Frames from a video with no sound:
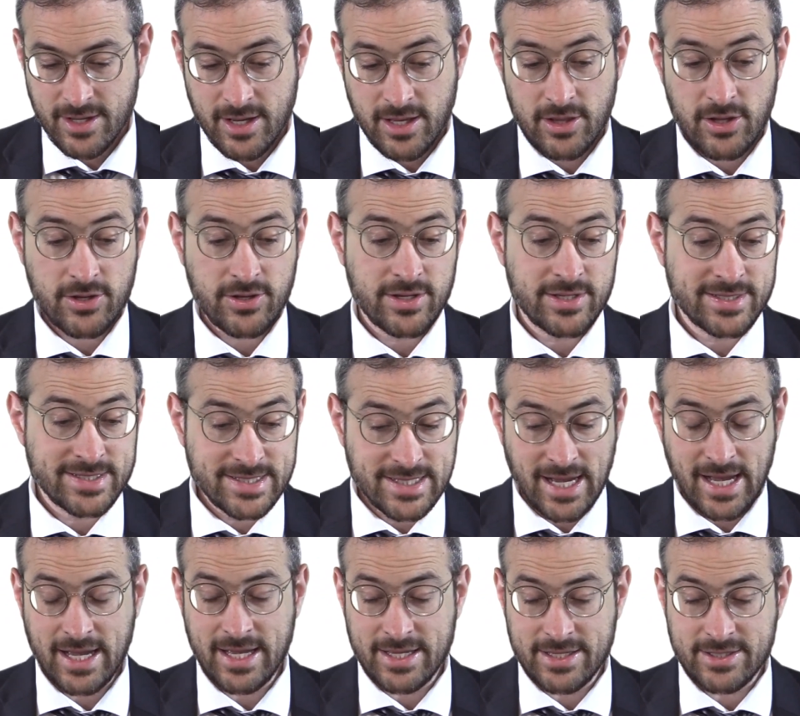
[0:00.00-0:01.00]
Halachi
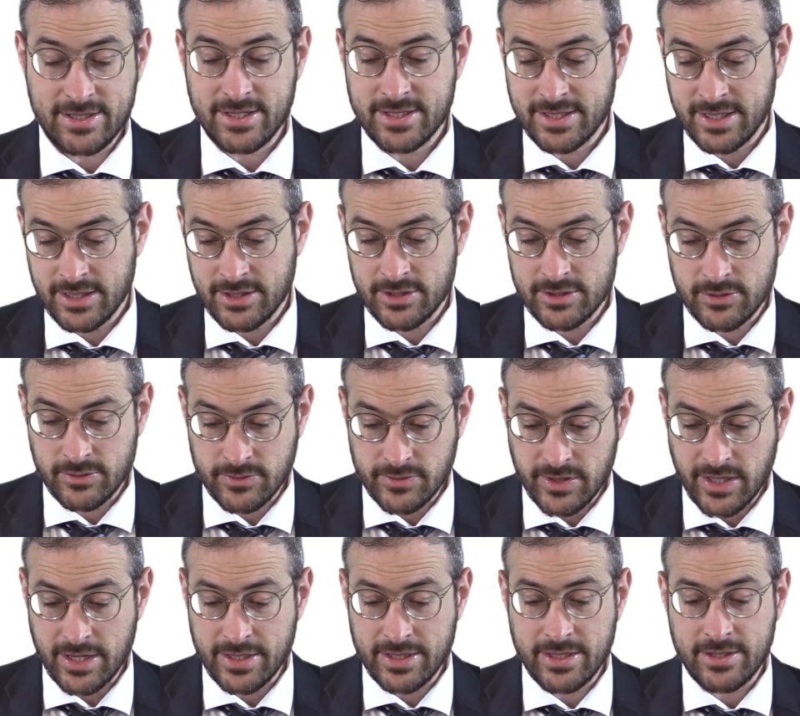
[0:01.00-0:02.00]
Zion continues
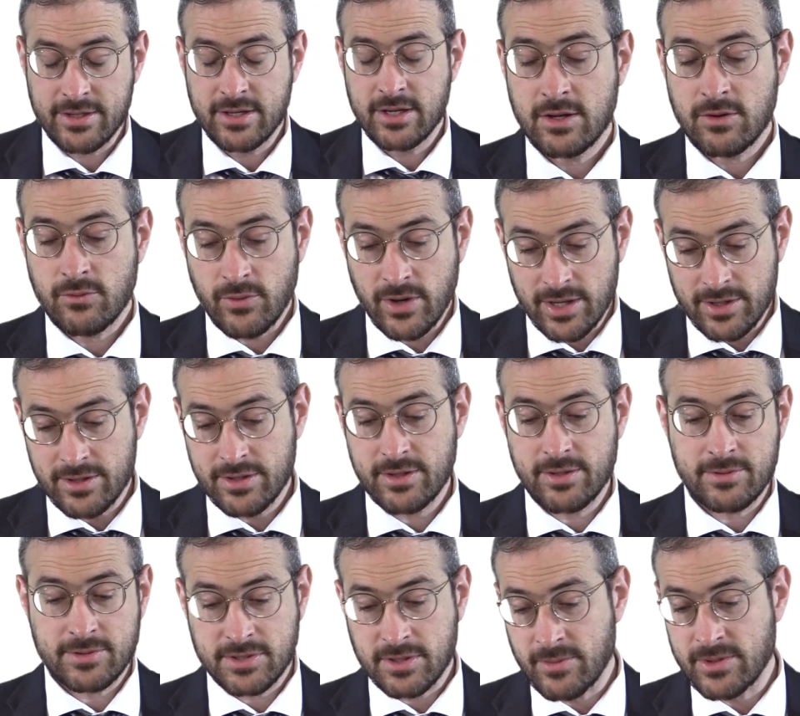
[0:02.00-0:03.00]
regarding when
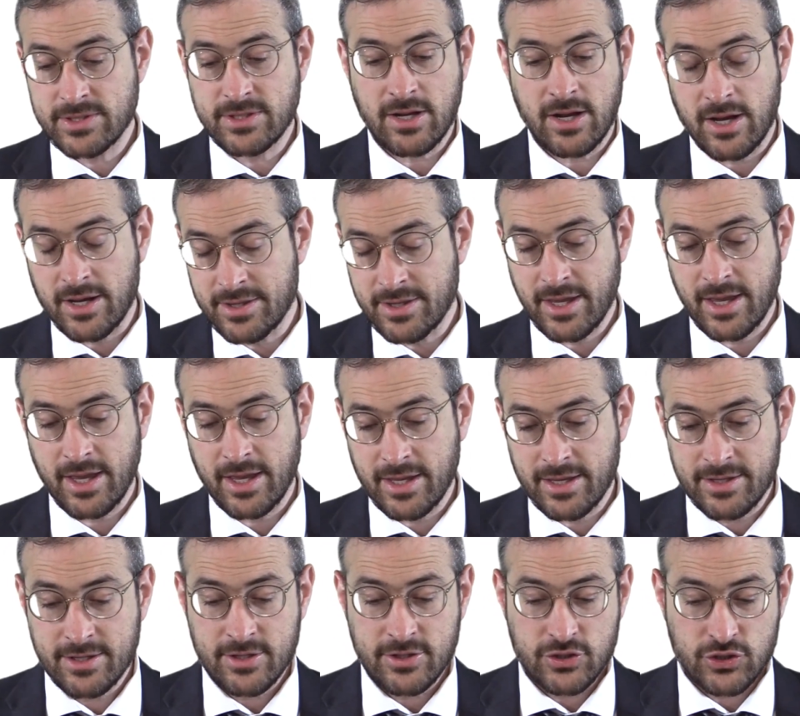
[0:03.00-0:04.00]
someone's on
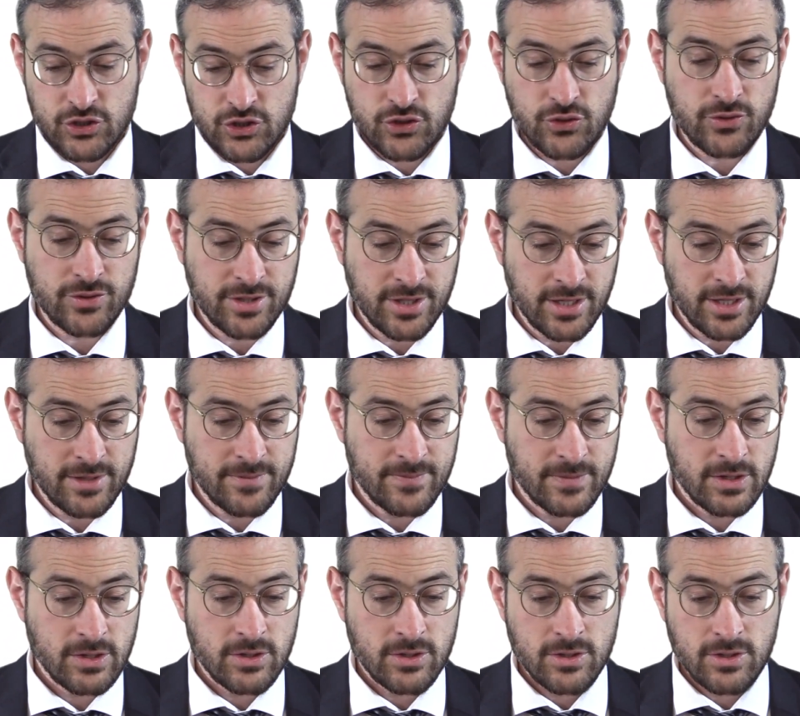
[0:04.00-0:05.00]
a journey
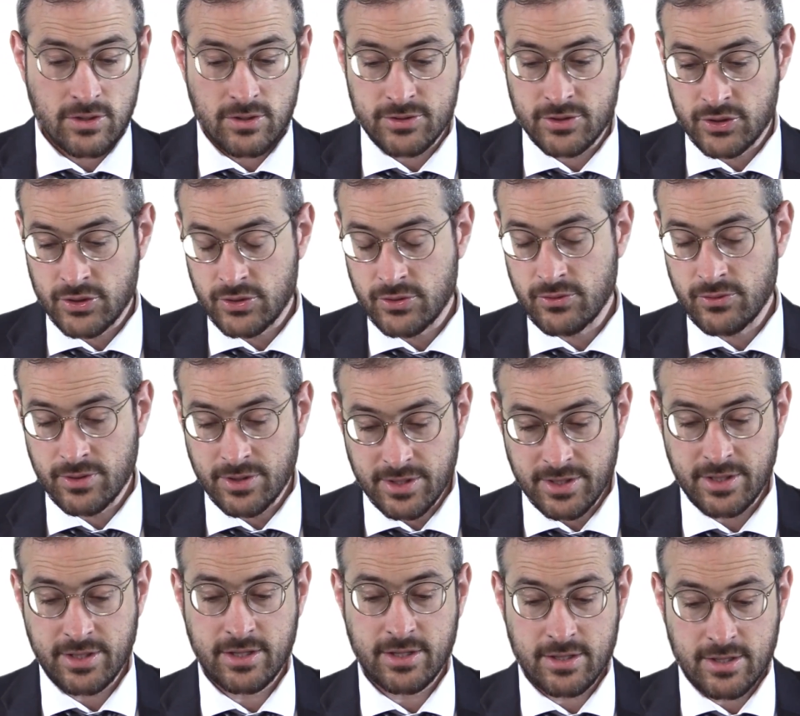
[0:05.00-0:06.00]
to
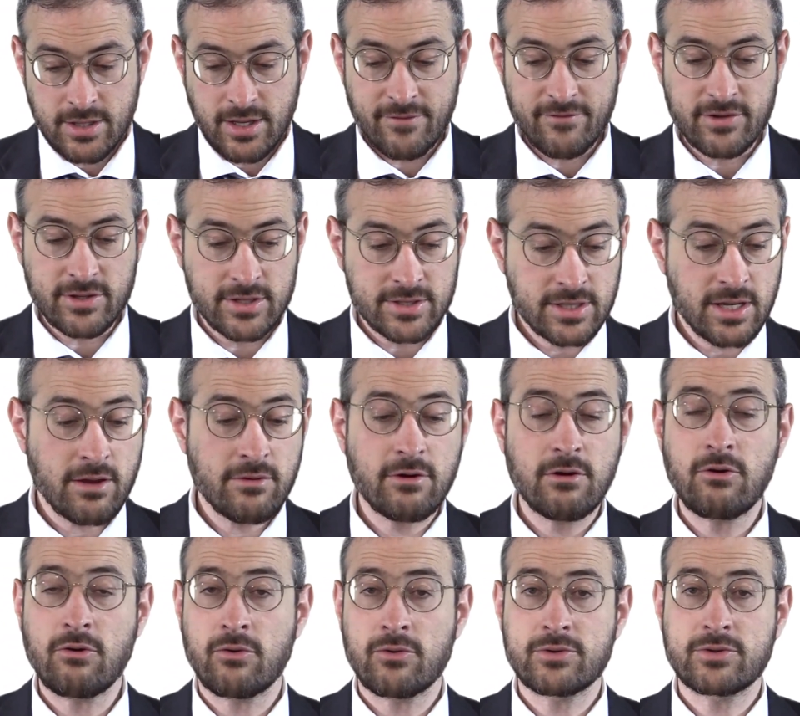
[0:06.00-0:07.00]
the
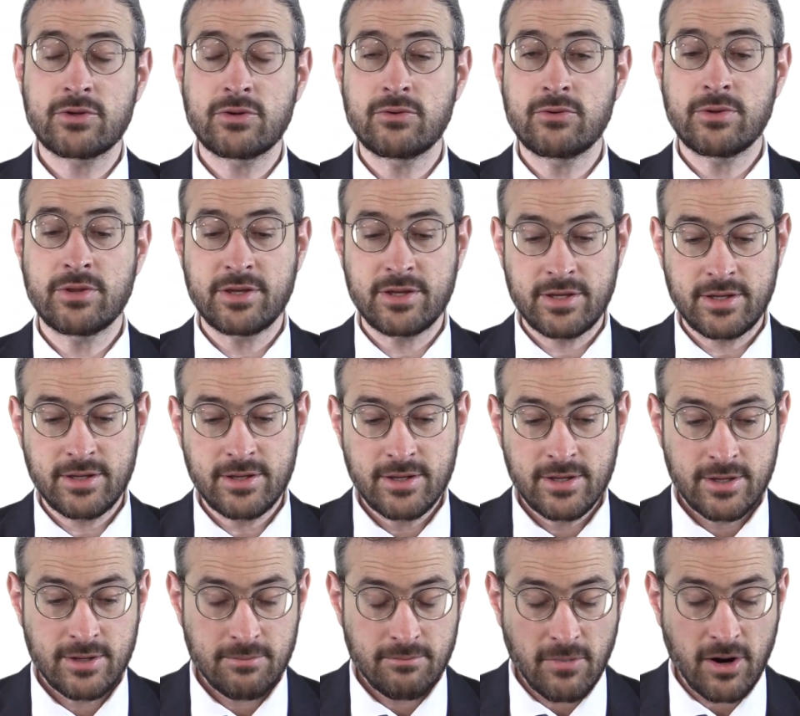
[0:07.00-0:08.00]
Abidazara or to the
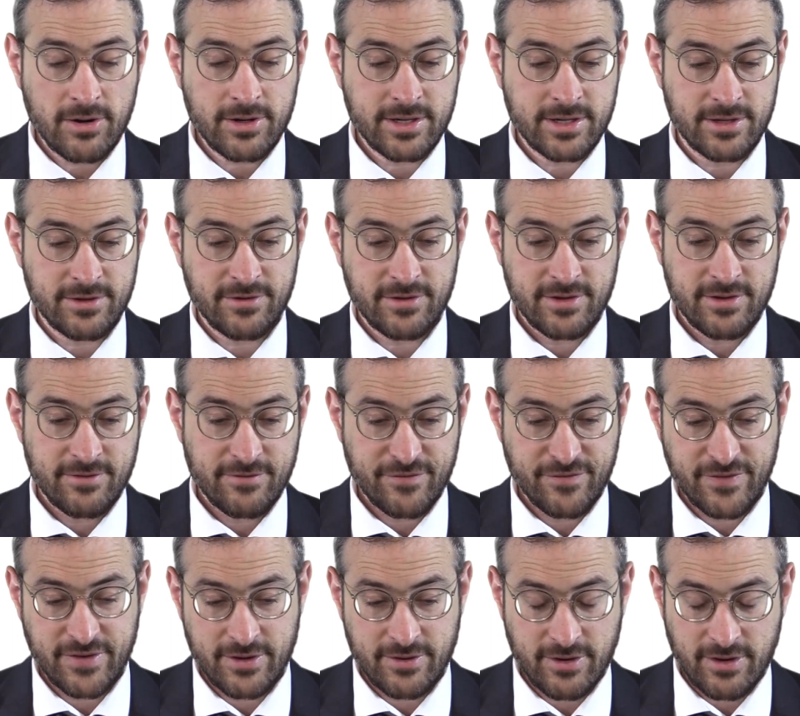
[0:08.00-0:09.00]
market
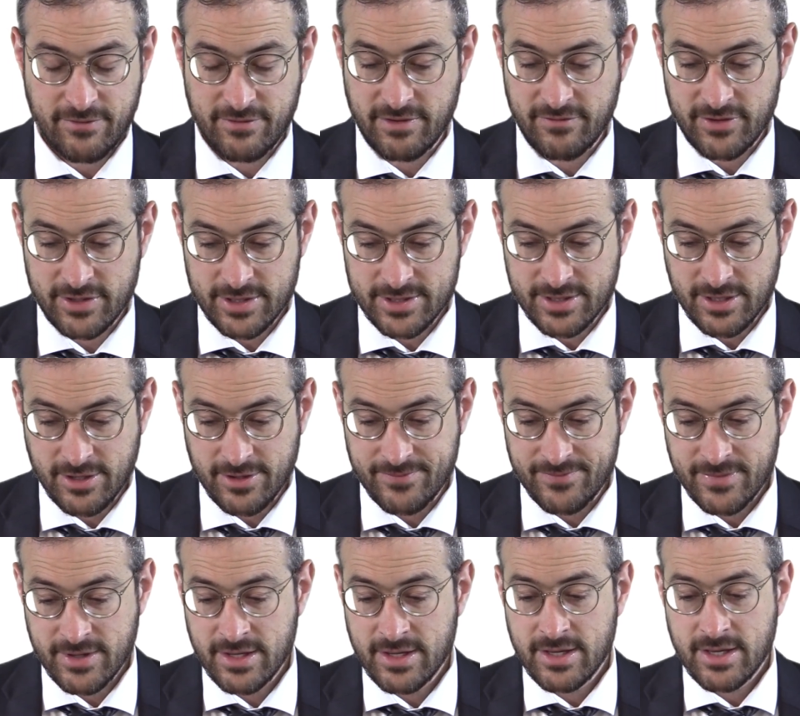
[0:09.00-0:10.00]
fear of the Avodah
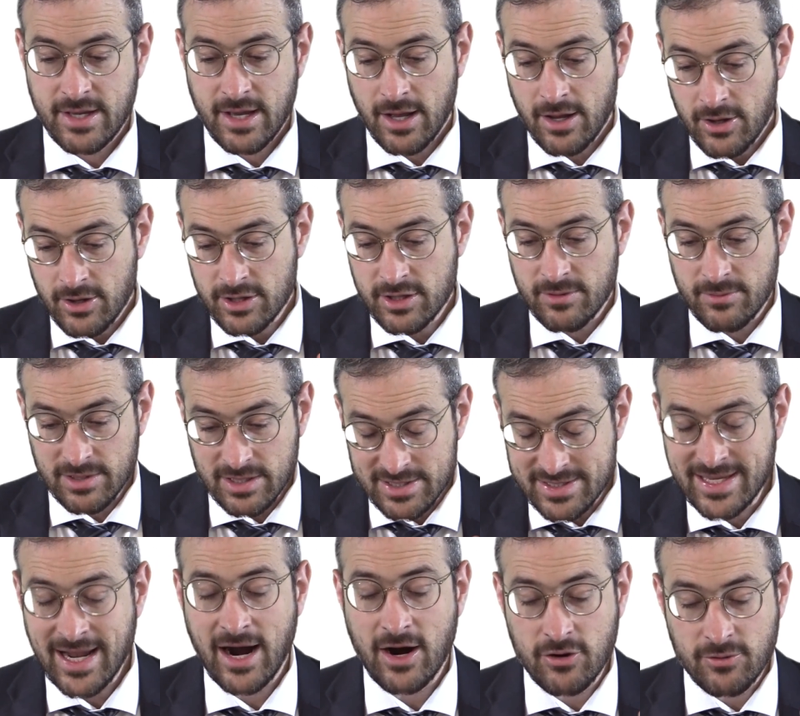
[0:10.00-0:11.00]
Hahochem lo
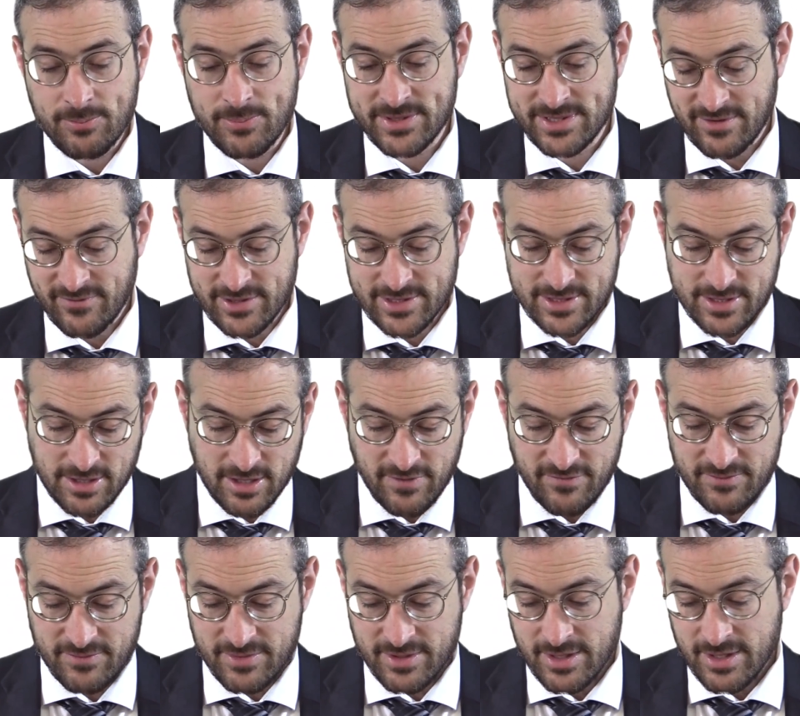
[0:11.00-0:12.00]
tarpas
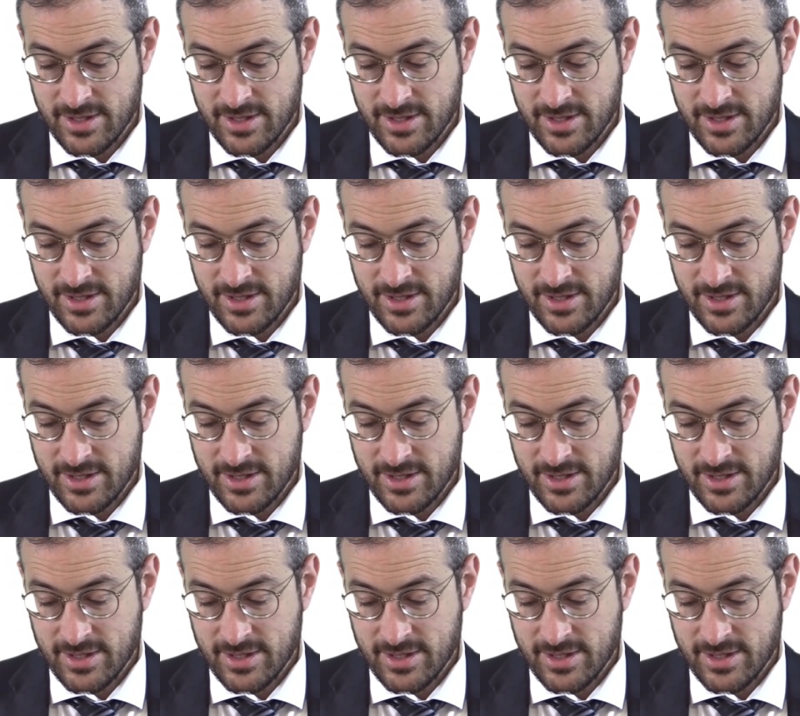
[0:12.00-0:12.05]
of